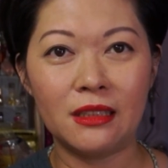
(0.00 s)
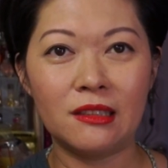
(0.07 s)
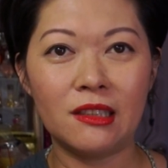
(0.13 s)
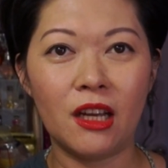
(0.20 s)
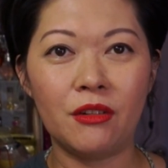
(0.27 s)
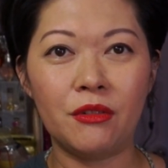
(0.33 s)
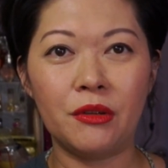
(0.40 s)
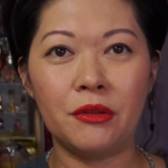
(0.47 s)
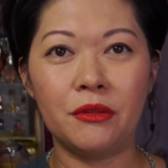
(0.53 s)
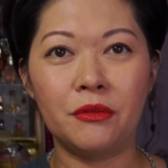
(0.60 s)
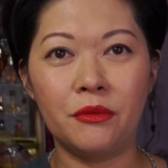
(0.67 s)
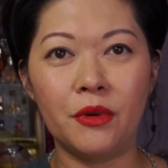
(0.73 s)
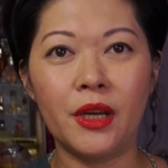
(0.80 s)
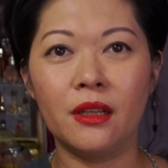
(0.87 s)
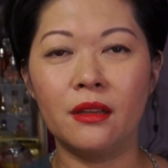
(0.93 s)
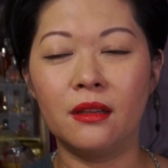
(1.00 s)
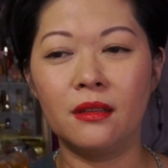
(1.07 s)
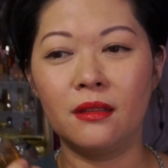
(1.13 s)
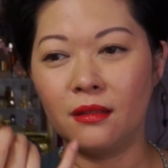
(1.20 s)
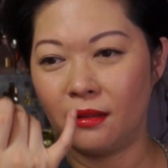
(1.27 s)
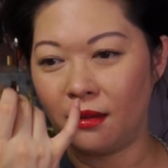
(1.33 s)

It's not real